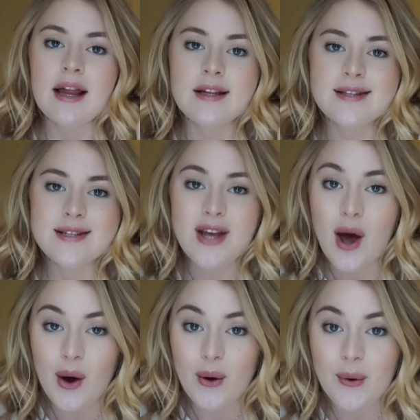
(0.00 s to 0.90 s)

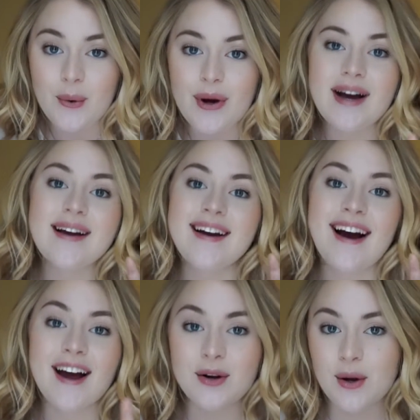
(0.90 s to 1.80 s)
so
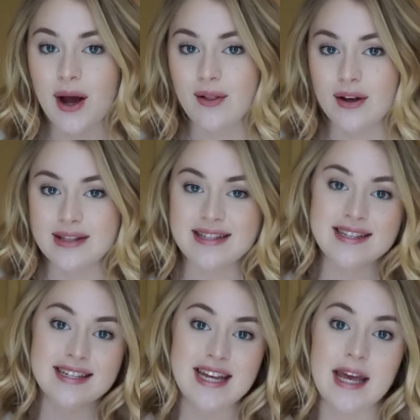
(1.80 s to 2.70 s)
I don't know how long that's
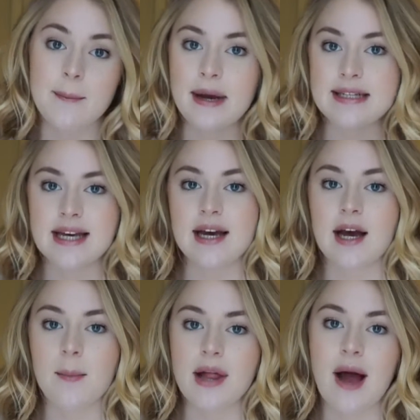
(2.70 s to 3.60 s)
gonna take. It might take a
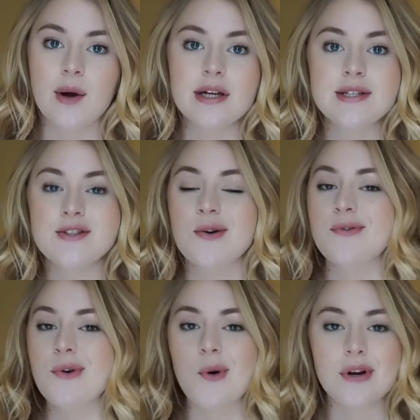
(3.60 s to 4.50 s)
couple hours, so
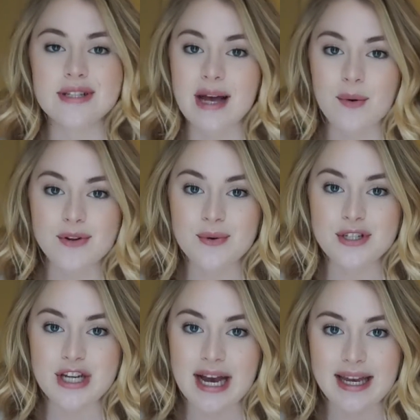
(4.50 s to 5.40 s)
of course I will do a
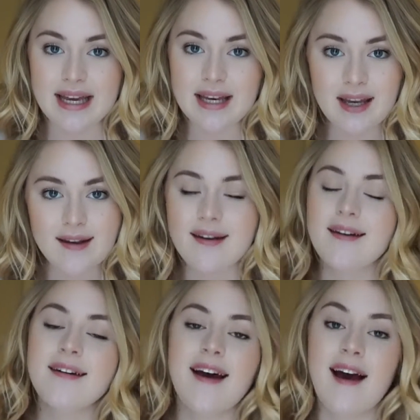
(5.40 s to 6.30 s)
check-in
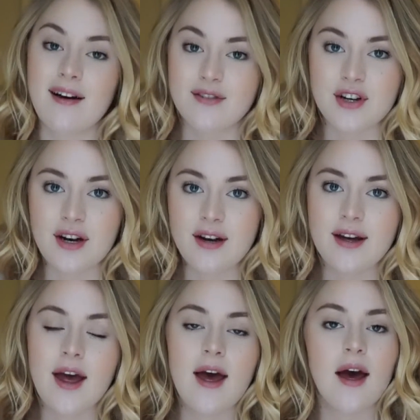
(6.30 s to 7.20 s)
after.
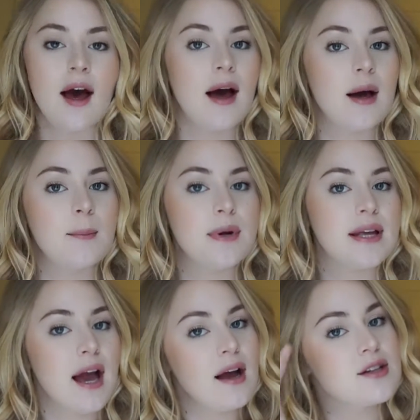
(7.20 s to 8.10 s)

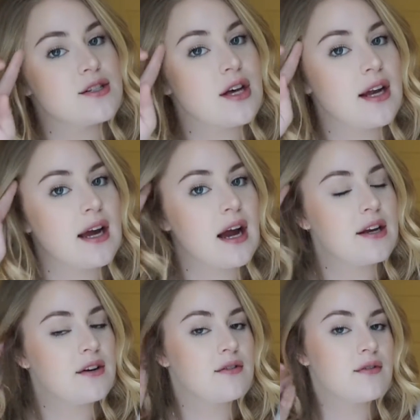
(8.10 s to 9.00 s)
But yeah, I just thought I'd
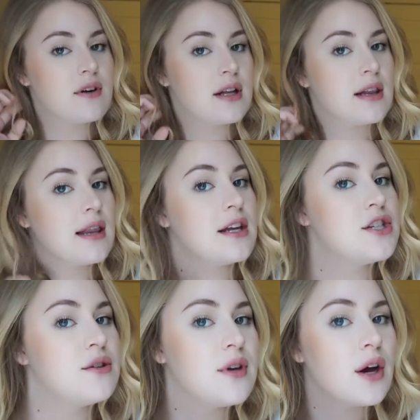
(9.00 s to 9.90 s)
kind of
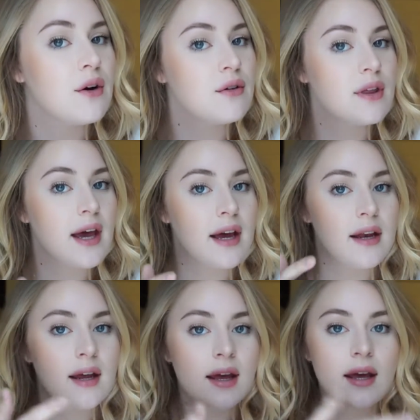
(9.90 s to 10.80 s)
let you know that
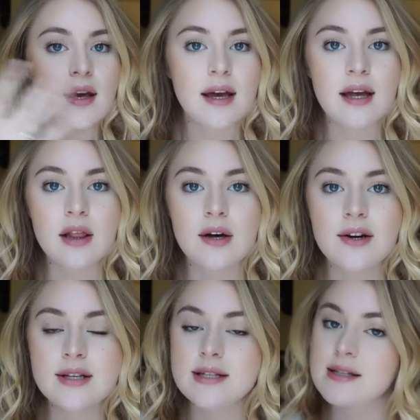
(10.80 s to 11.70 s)
it
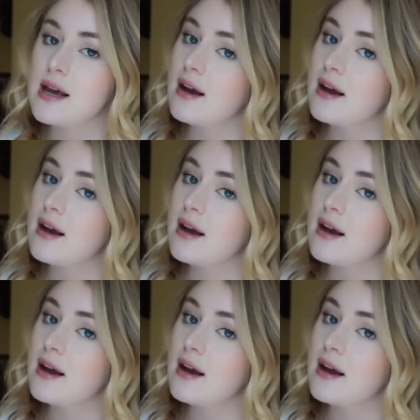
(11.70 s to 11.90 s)
looks